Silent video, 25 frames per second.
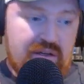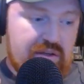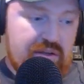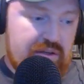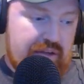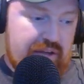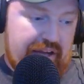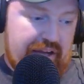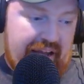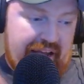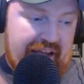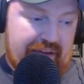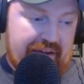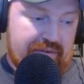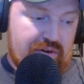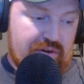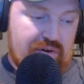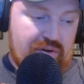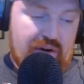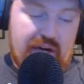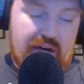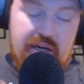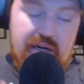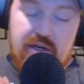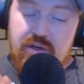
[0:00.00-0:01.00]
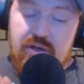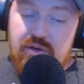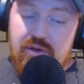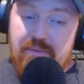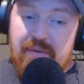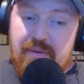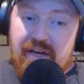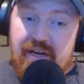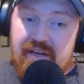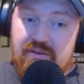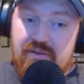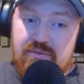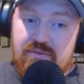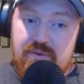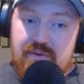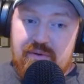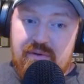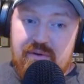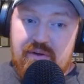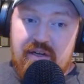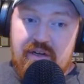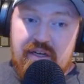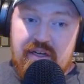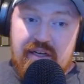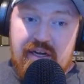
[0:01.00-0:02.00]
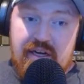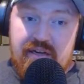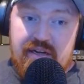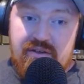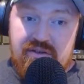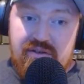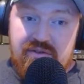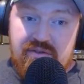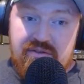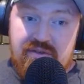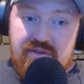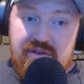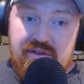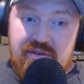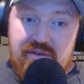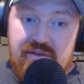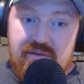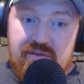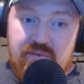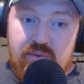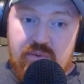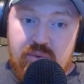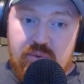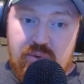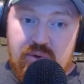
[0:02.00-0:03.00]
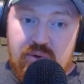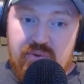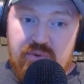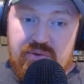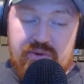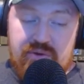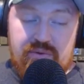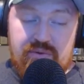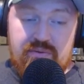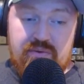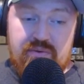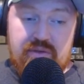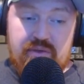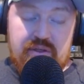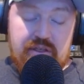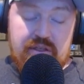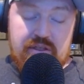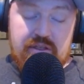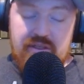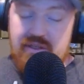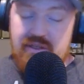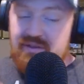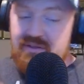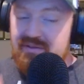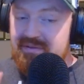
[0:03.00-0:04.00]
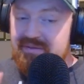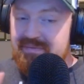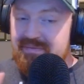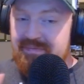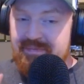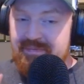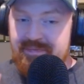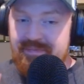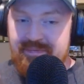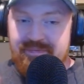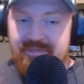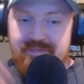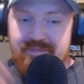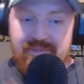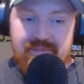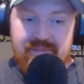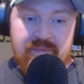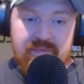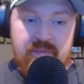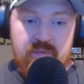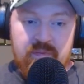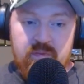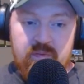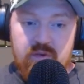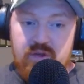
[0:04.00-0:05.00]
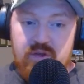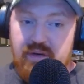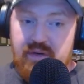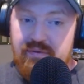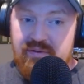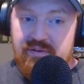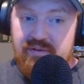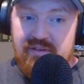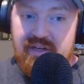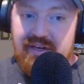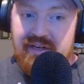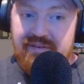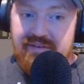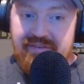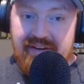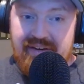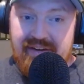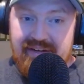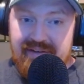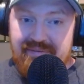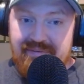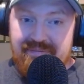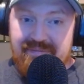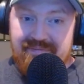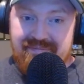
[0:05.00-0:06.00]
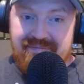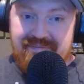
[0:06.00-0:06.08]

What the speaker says: They have a lot of good pass catchers to throw to. It just, Trevor's got to find him,